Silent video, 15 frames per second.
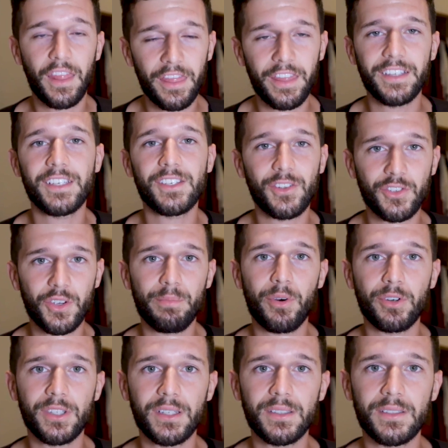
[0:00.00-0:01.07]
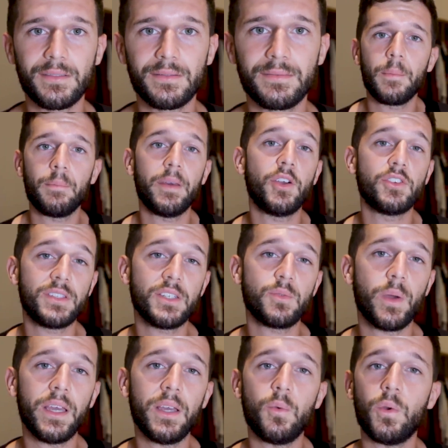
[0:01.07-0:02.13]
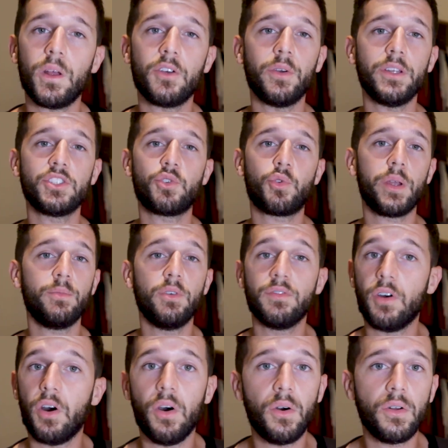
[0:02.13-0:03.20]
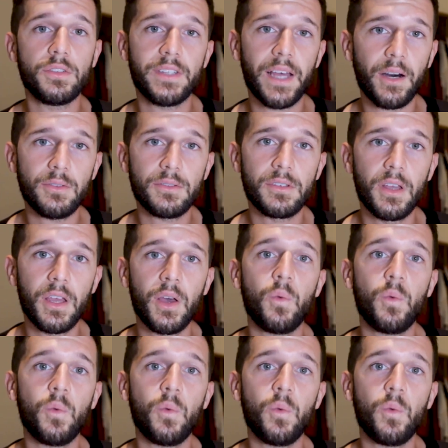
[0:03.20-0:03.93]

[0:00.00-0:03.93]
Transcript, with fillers: This is also important, because this way we are going to remove all doubt